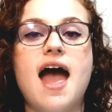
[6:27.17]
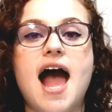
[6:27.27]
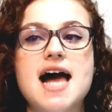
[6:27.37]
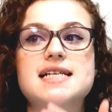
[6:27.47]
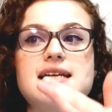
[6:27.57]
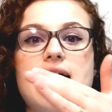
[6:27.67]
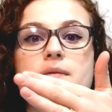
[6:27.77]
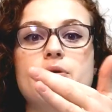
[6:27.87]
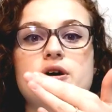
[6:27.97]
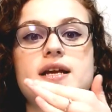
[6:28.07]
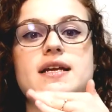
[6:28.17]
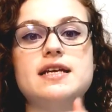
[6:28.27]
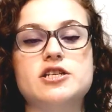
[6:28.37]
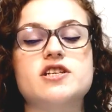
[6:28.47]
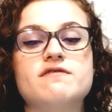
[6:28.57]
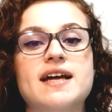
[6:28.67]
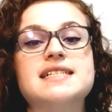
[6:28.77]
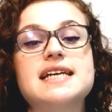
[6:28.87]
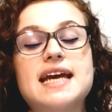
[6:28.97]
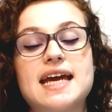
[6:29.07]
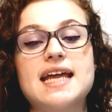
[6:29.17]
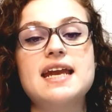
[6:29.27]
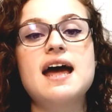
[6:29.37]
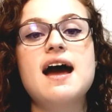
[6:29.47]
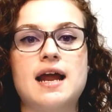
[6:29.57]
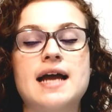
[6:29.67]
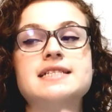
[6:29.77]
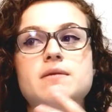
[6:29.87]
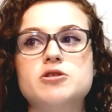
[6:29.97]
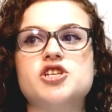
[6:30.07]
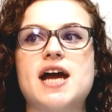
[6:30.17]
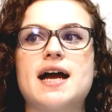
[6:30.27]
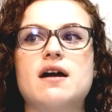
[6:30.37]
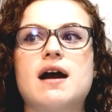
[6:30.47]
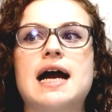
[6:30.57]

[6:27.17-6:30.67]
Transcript: As I put each event in, I double check.